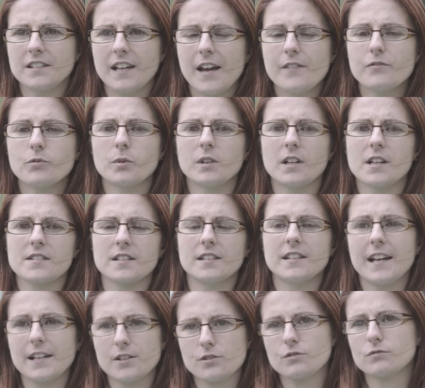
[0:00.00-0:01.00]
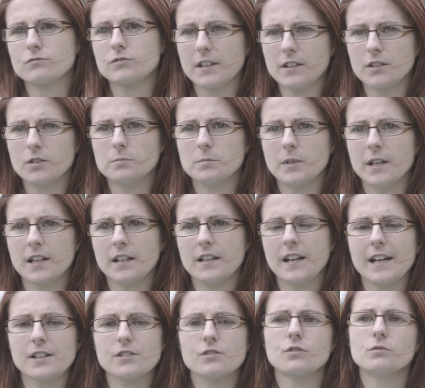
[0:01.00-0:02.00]
everyone has a natural rhythm and a
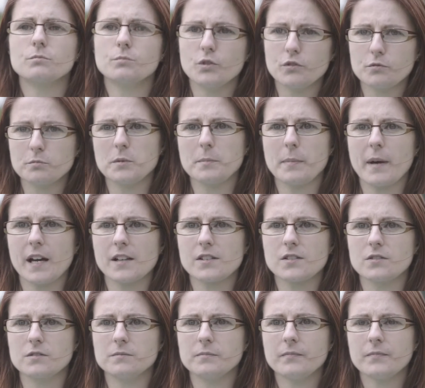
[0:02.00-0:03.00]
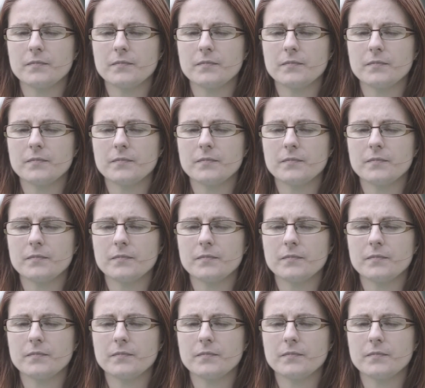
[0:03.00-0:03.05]
natural movement pattern.